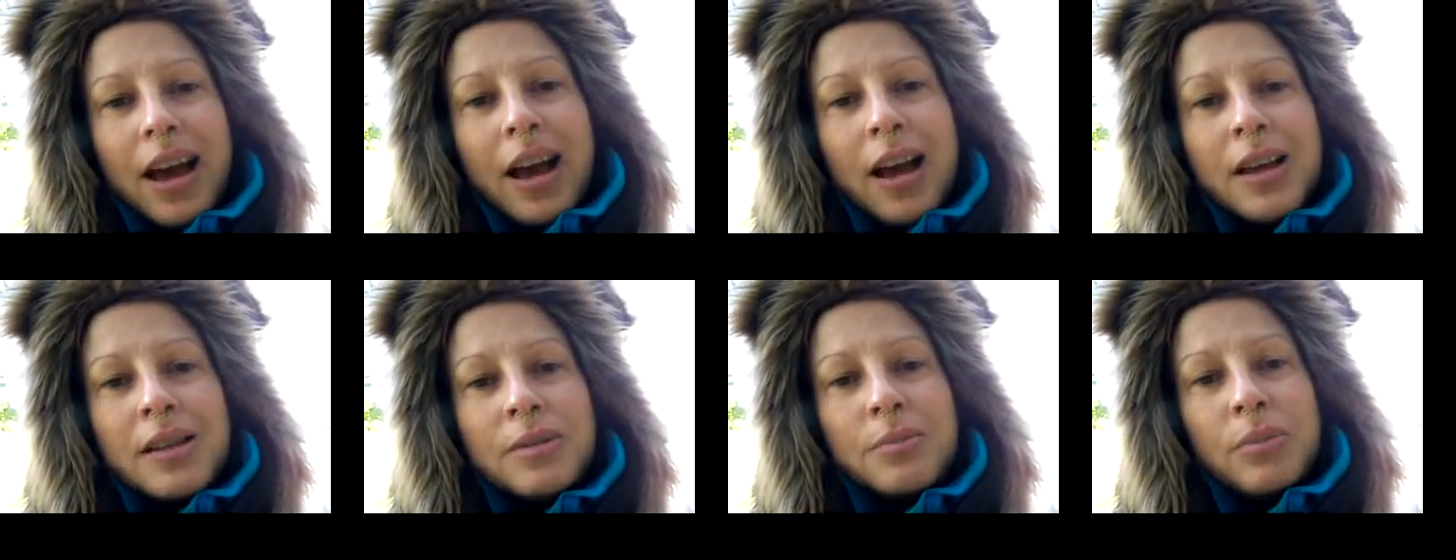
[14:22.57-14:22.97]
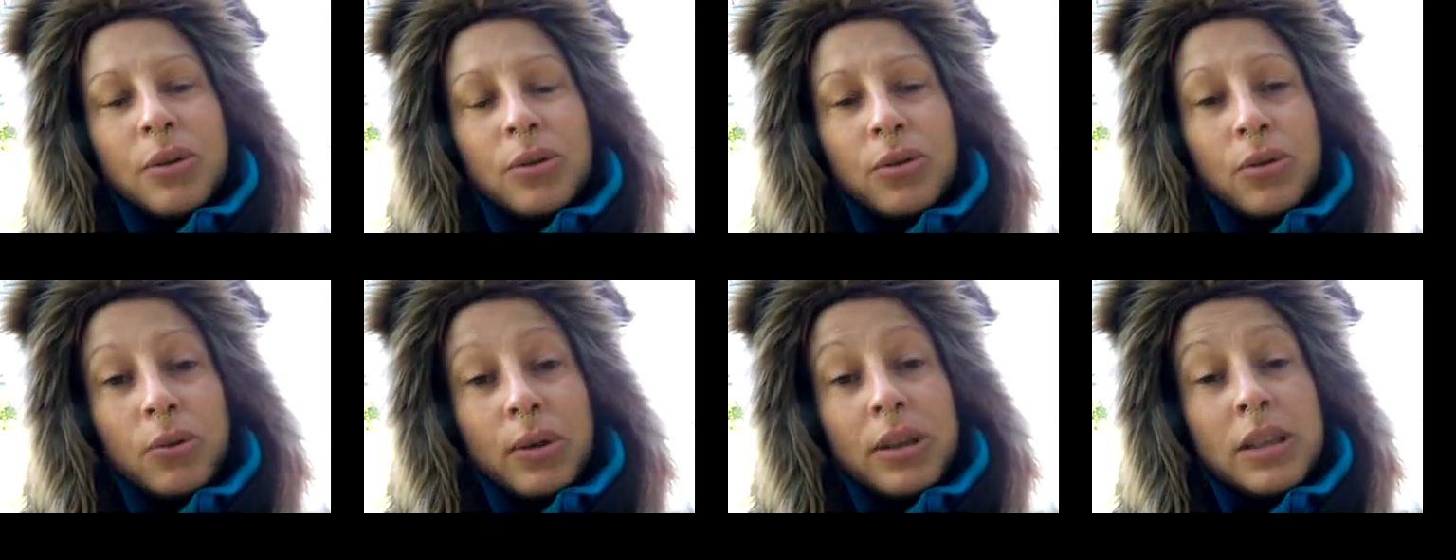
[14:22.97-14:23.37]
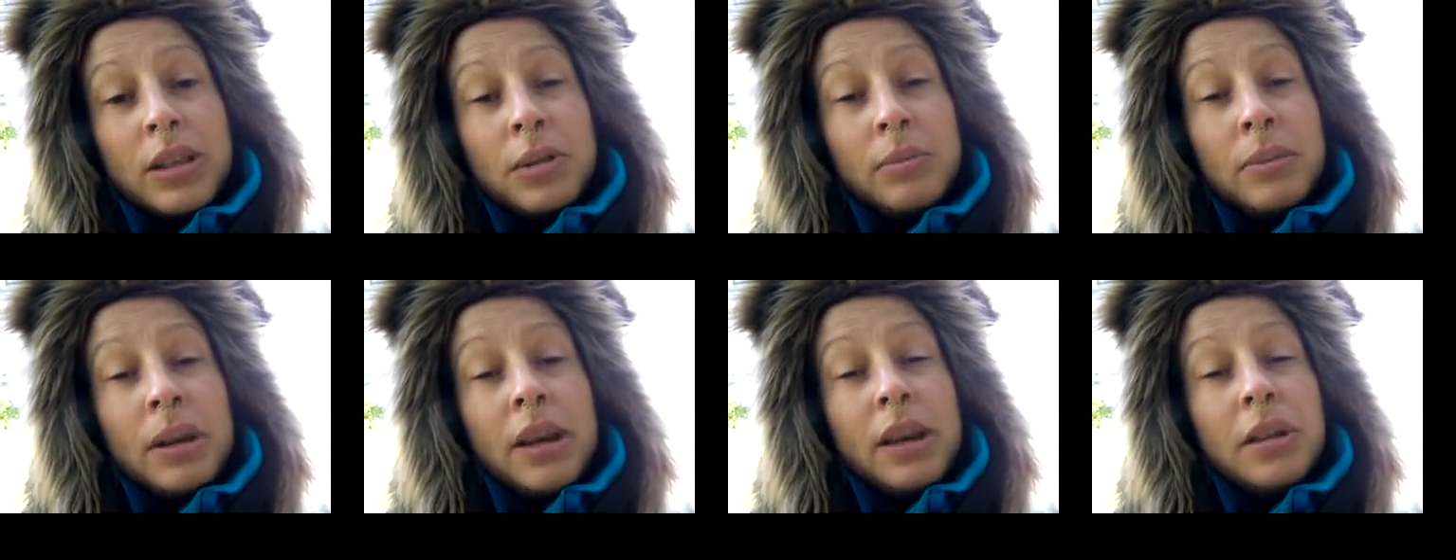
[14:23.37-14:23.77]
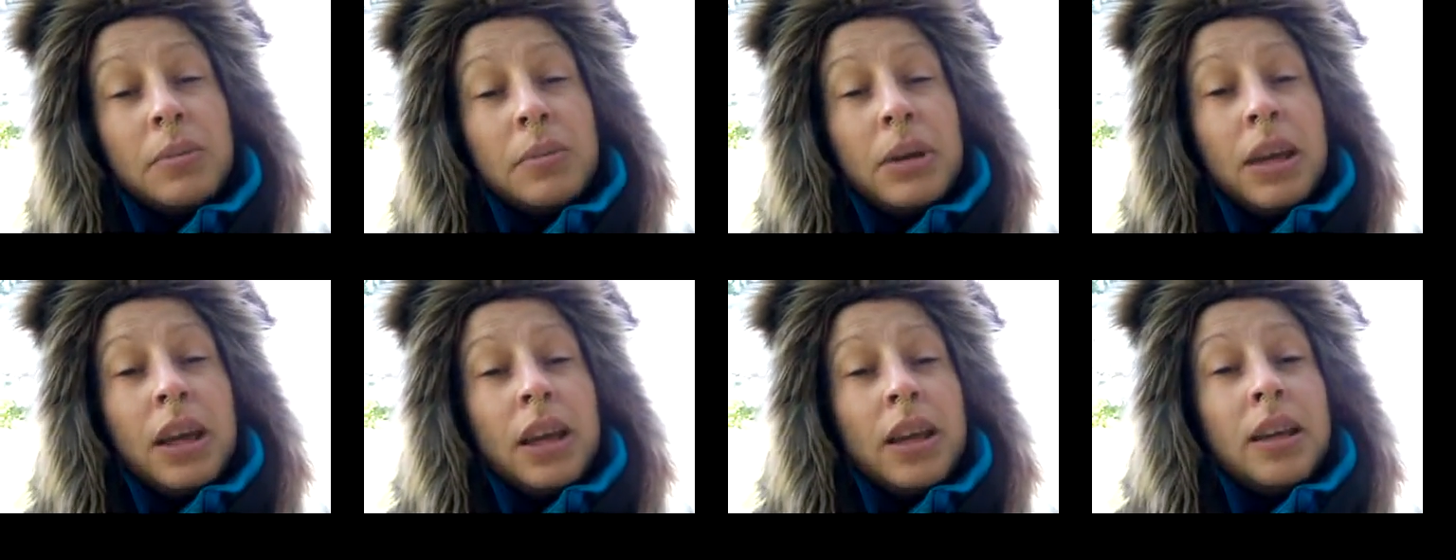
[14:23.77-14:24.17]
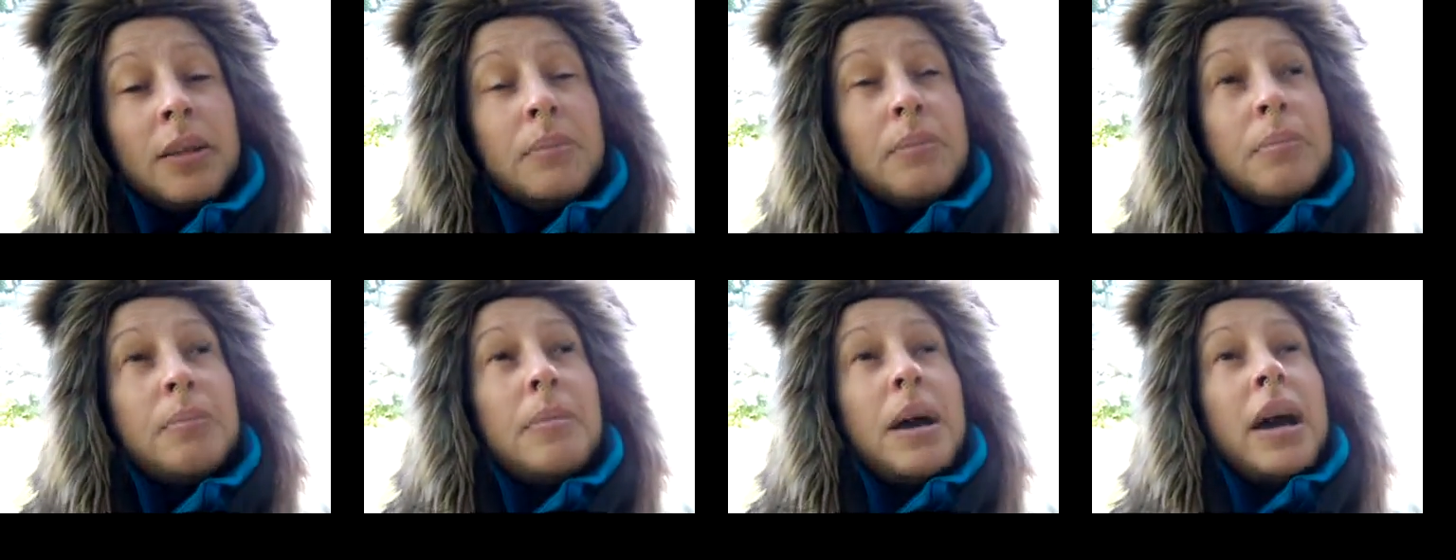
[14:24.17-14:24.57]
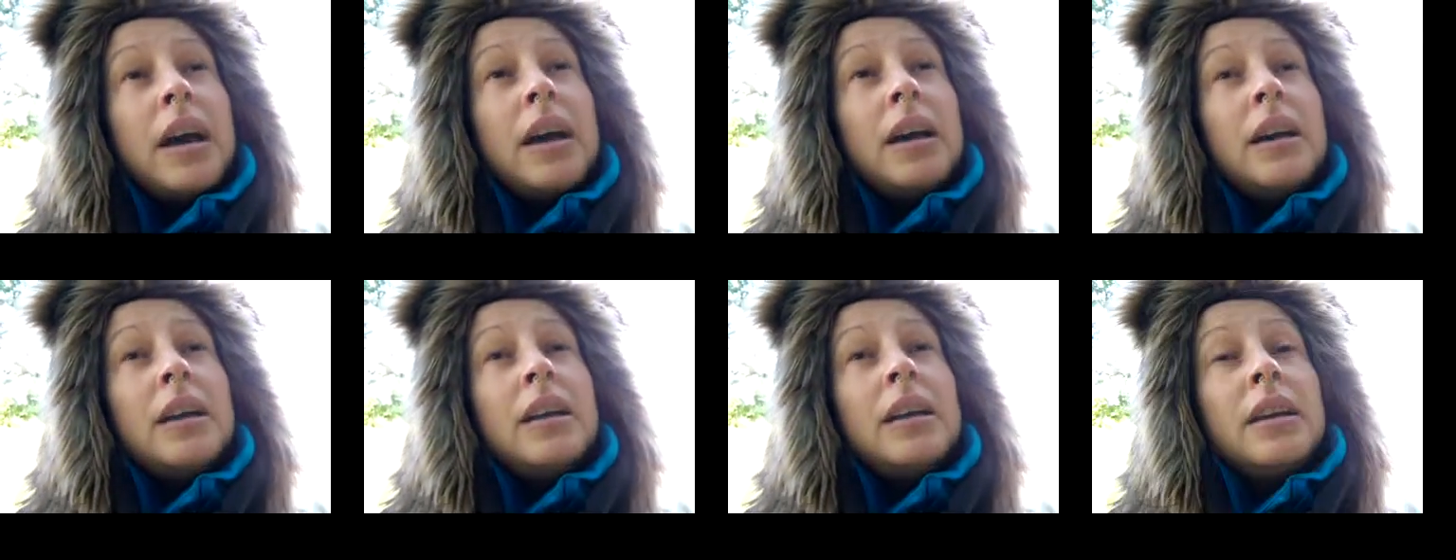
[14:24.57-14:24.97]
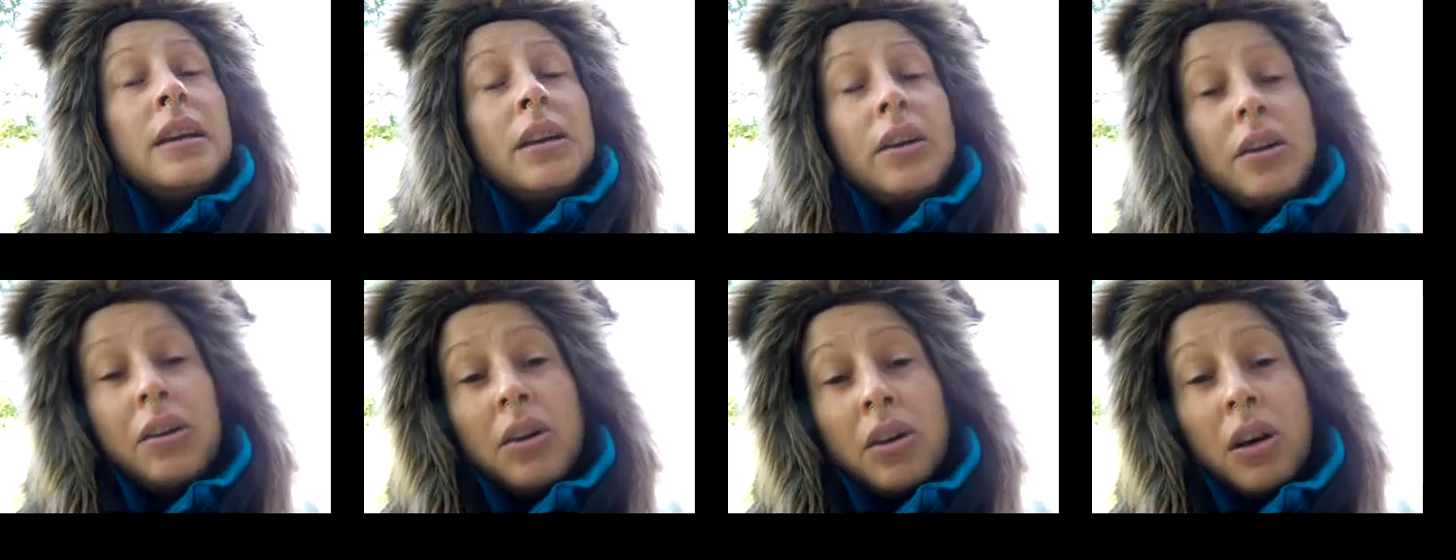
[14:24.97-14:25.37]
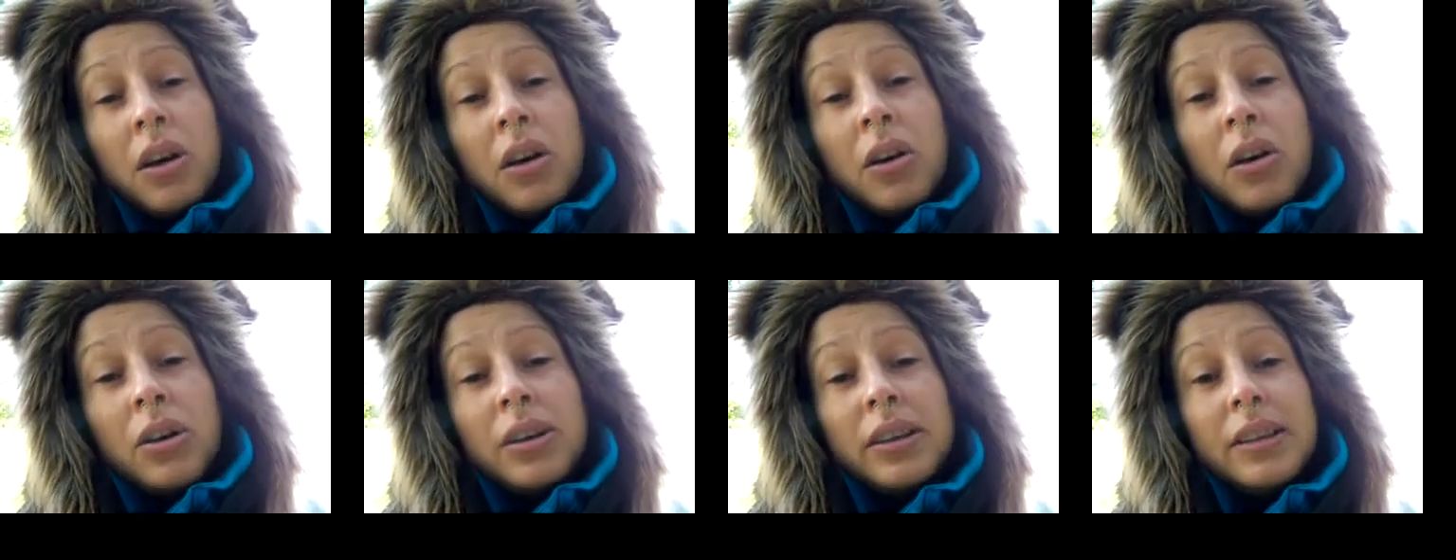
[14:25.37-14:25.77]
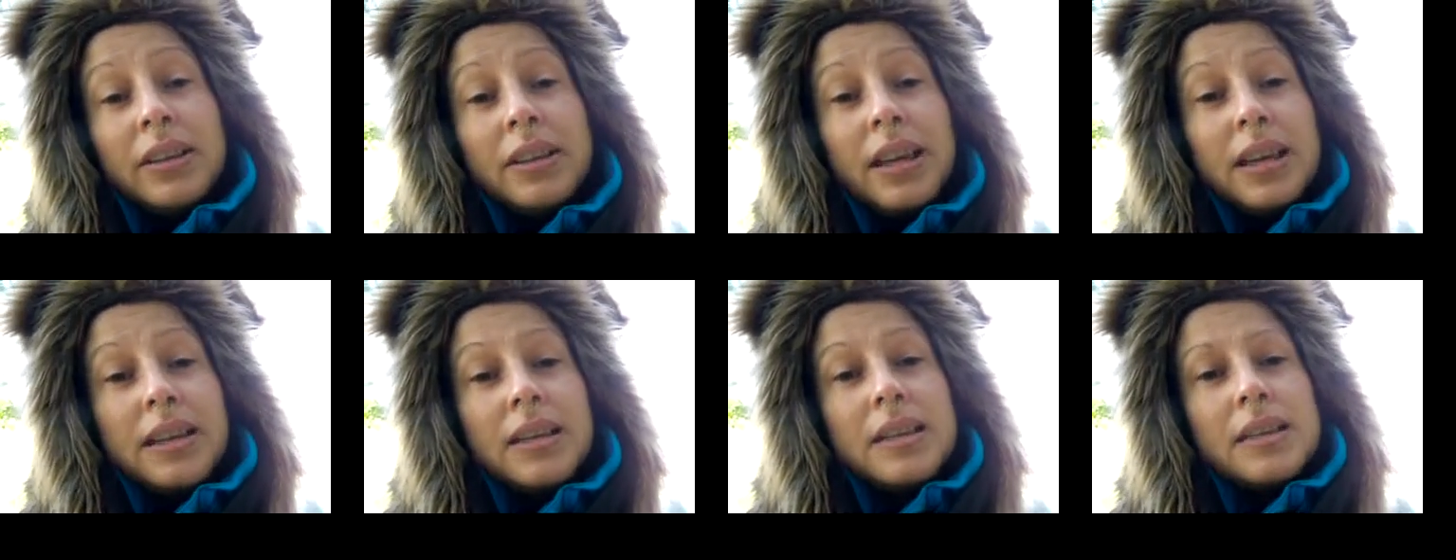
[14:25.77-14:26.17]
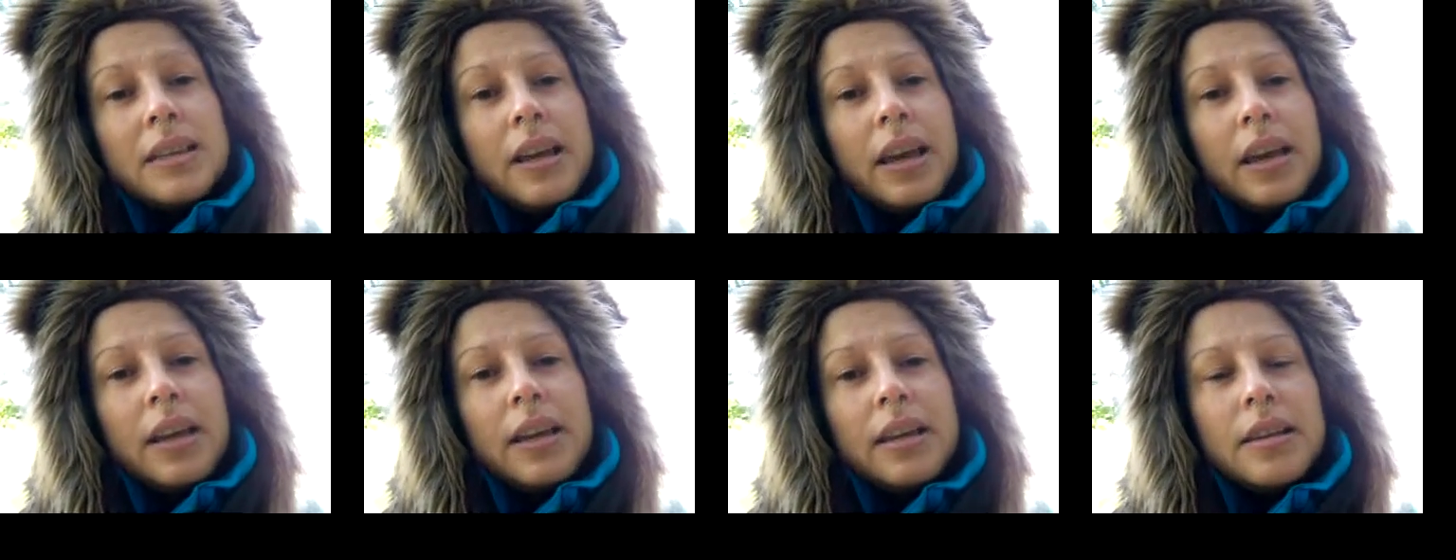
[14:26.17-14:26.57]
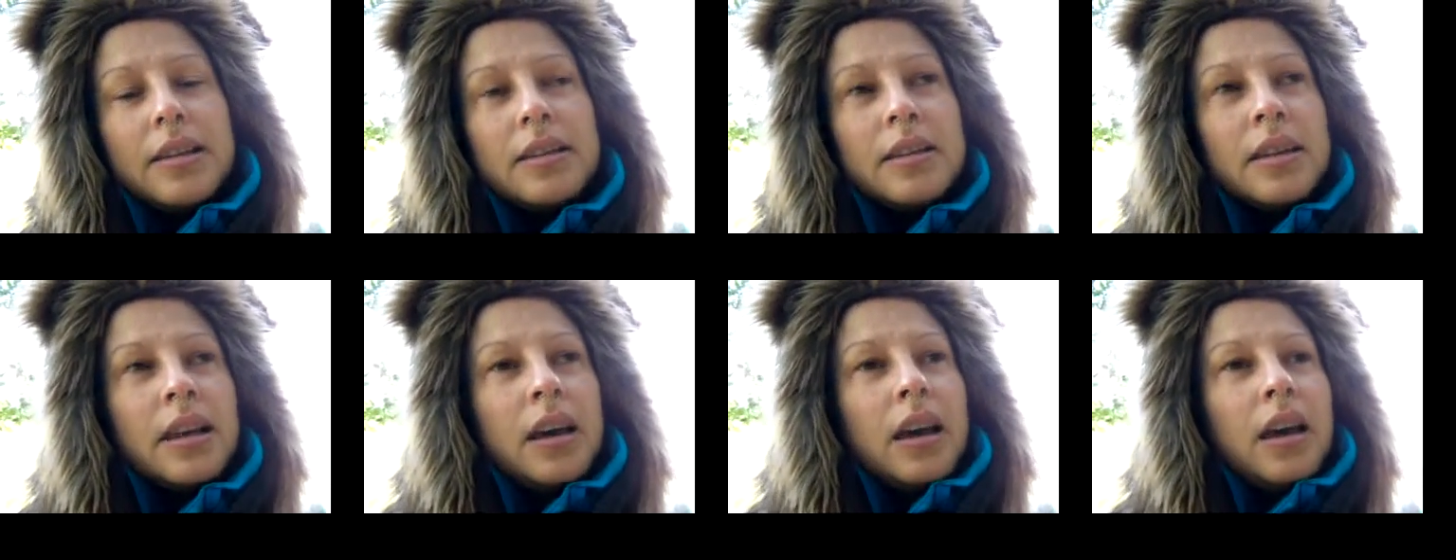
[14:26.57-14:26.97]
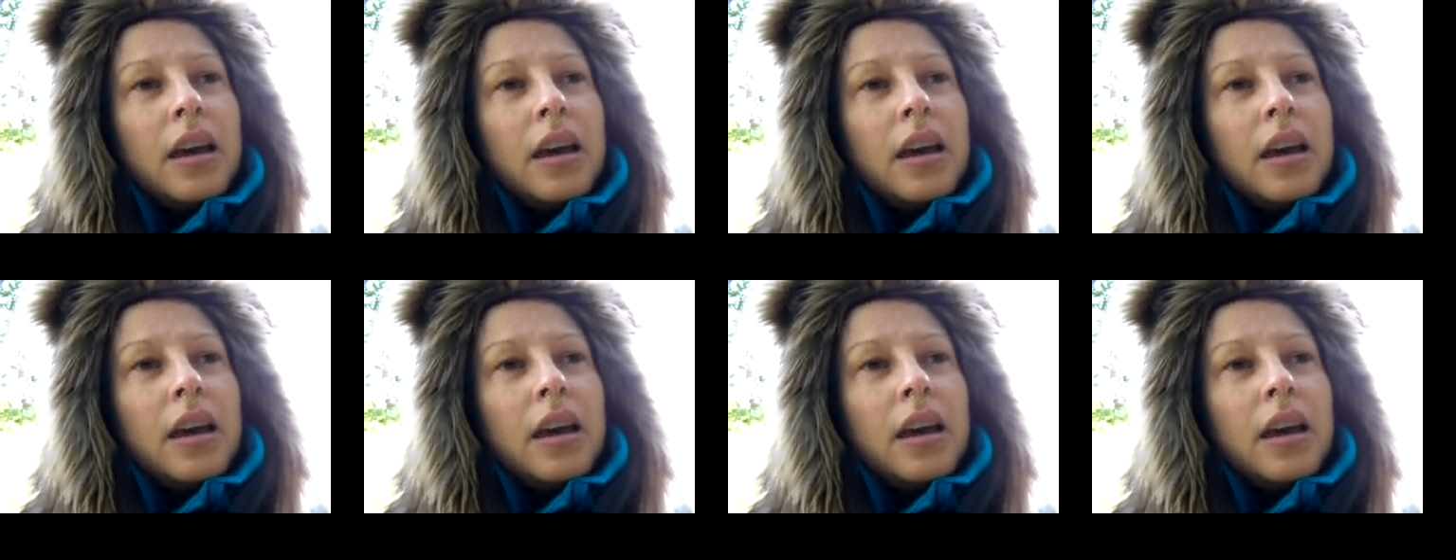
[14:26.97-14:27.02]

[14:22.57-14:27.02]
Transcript: has already made me buying a card that says